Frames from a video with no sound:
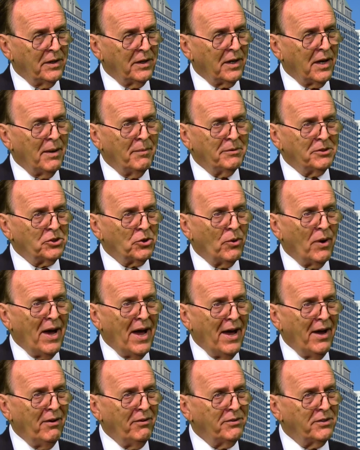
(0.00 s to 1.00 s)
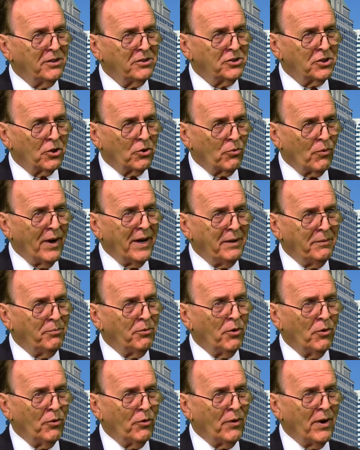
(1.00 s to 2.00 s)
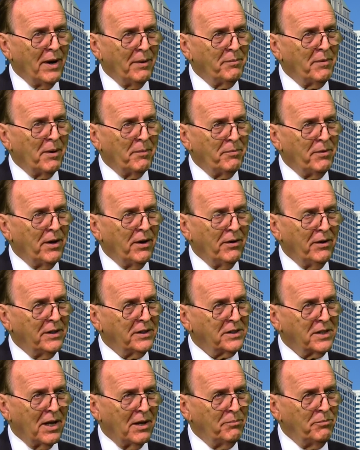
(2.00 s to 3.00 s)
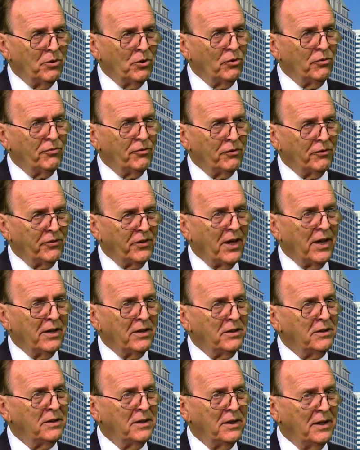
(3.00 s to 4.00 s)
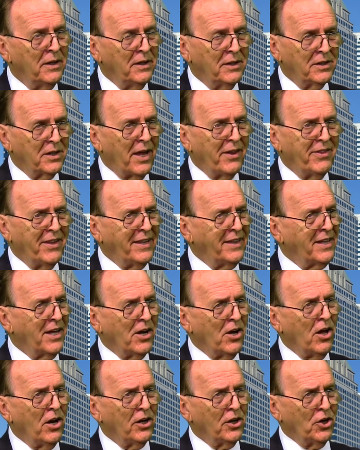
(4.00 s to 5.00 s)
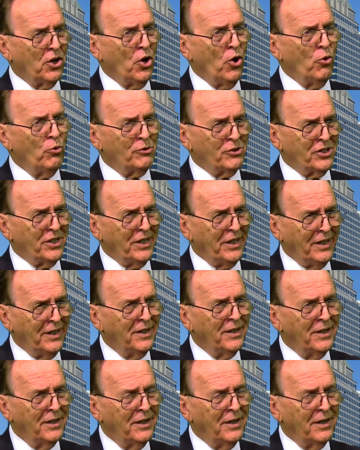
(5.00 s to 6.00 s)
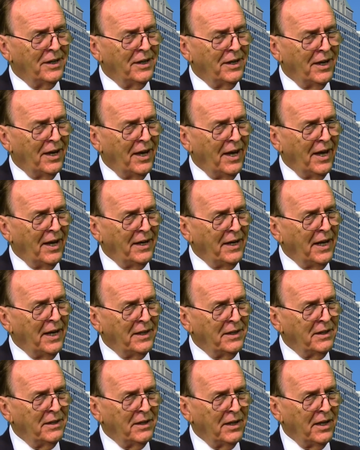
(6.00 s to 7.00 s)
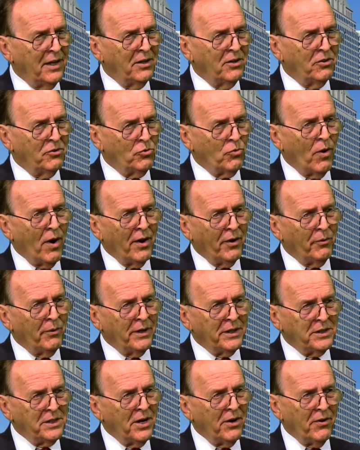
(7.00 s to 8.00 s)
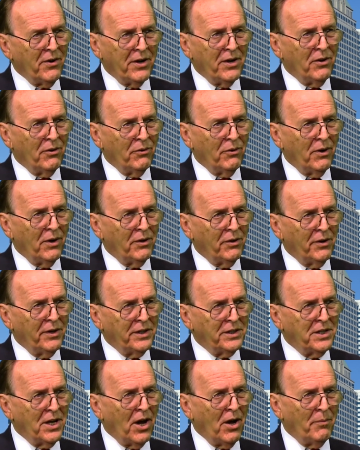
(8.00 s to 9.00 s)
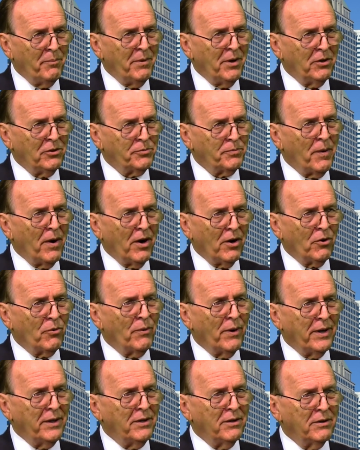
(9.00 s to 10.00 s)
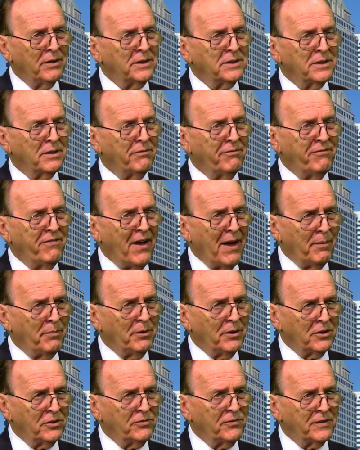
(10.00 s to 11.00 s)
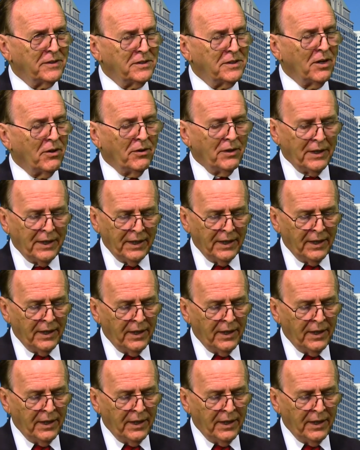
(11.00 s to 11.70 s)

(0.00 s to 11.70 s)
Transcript: Columbus, Ohio, there's a great program up there. It's got a beautiful thing. I think they call it COSI. Yes. And then in Toronto, Ontario, out on Don Mills Parkway, there is a fabulous facility.